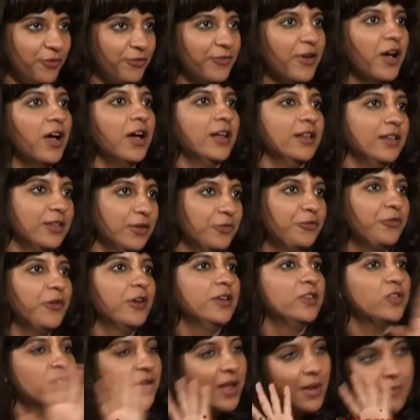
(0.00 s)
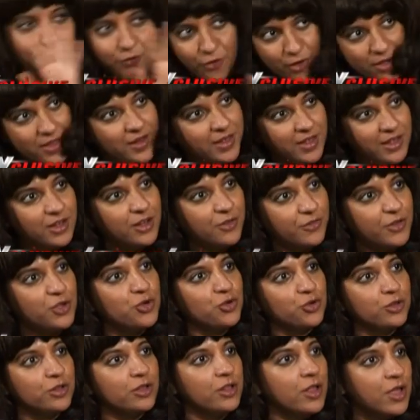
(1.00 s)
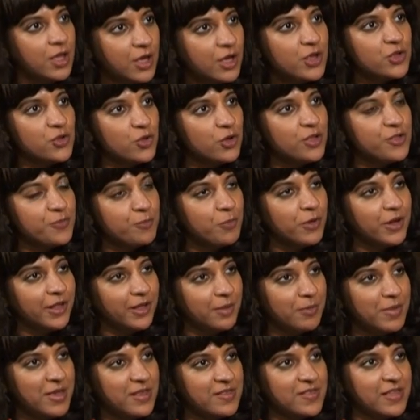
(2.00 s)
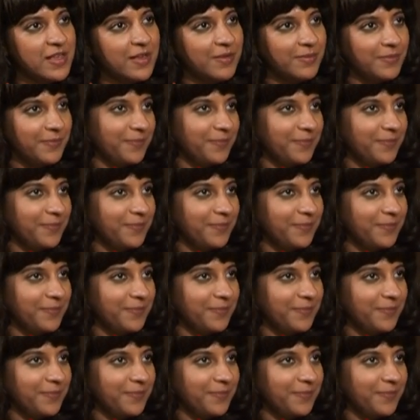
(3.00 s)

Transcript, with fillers: of Cannes, the first time for any individual. Yeah. So it's pretty amazing.